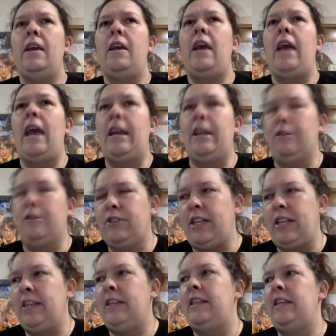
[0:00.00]
and you're
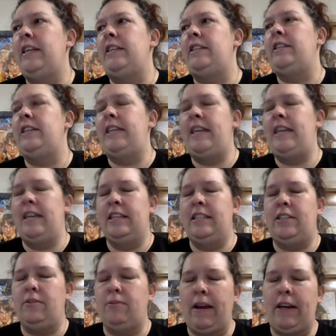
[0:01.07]
sending it to kids
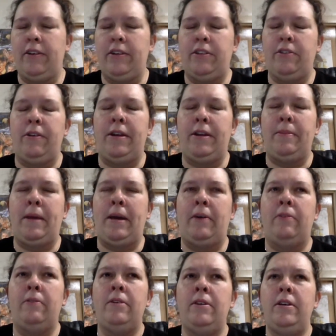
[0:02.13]
directly through
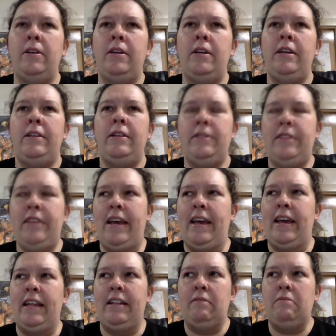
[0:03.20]
email,
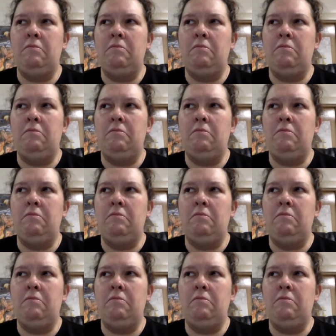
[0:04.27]
then